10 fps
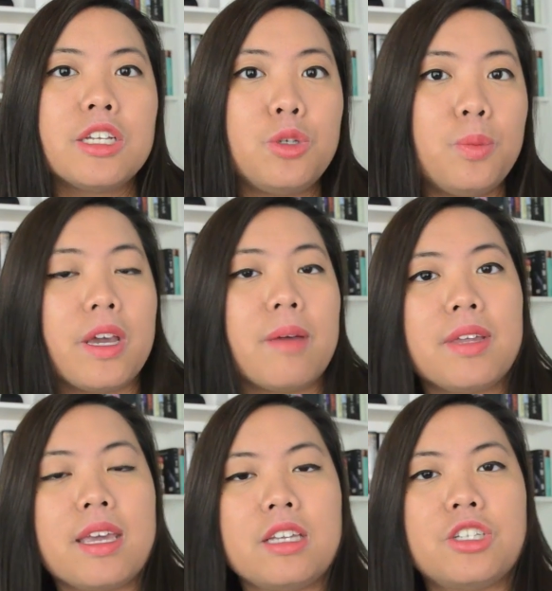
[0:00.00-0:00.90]
to become
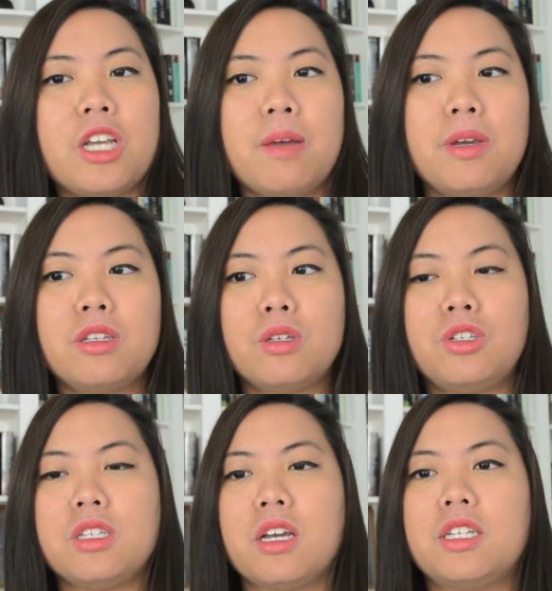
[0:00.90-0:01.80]
the king's champion, so
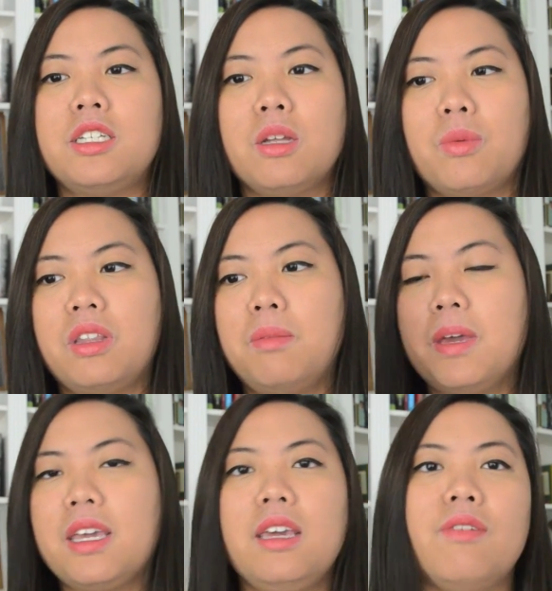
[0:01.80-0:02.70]
she's got to deal with
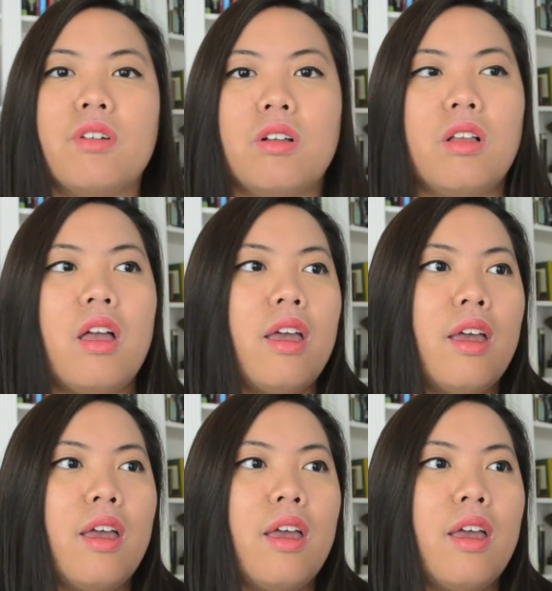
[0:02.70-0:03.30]
big evil